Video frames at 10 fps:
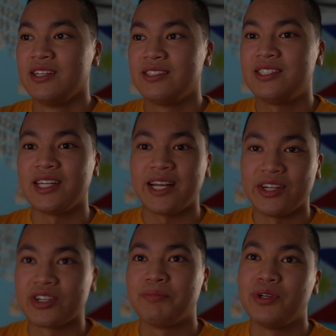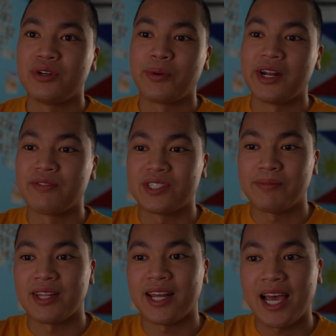sitting at your computer waiting for
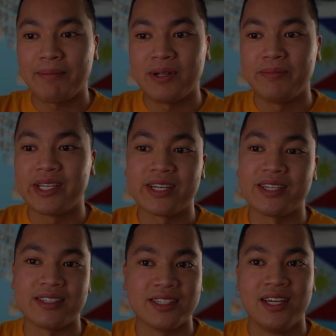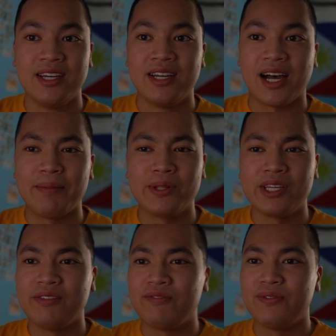something to happen, because I
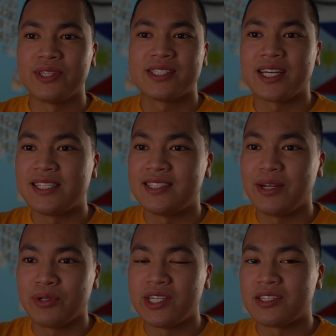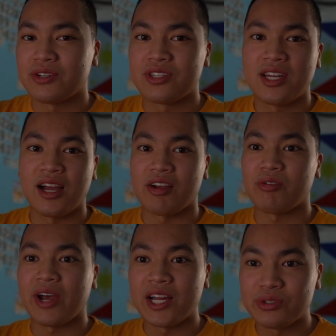believe foot sites, they release their stock
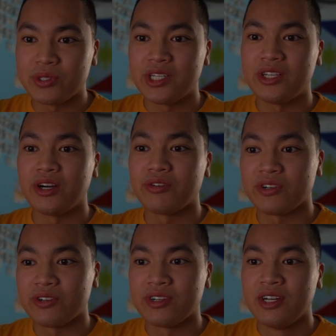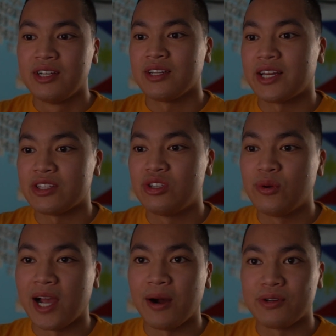gradually over like
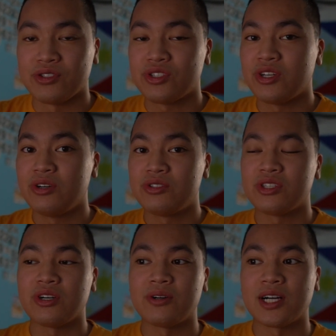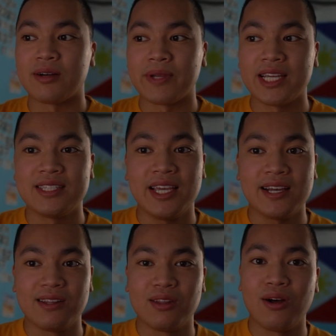2 hours or so. So it can take
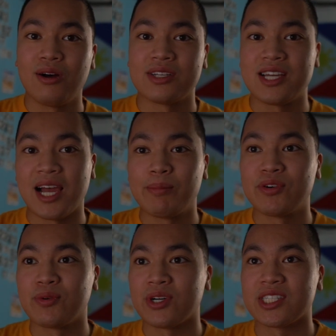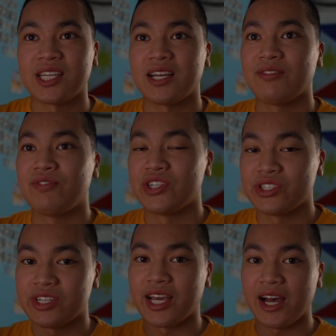a long time before it's like
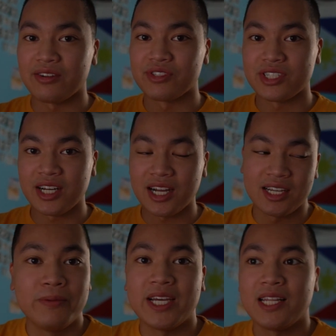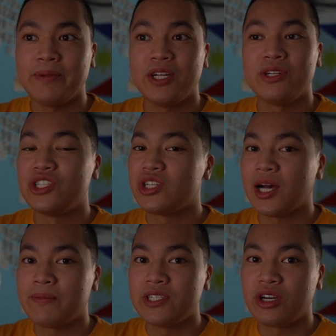officially out of stock. But yeah, let me know, did you
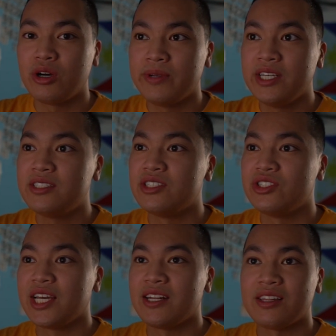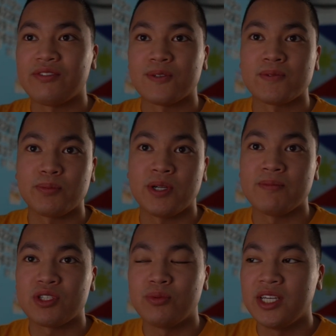cop these Kobe's? Did you get anything from Supreme
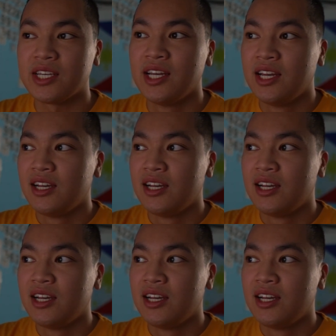this week?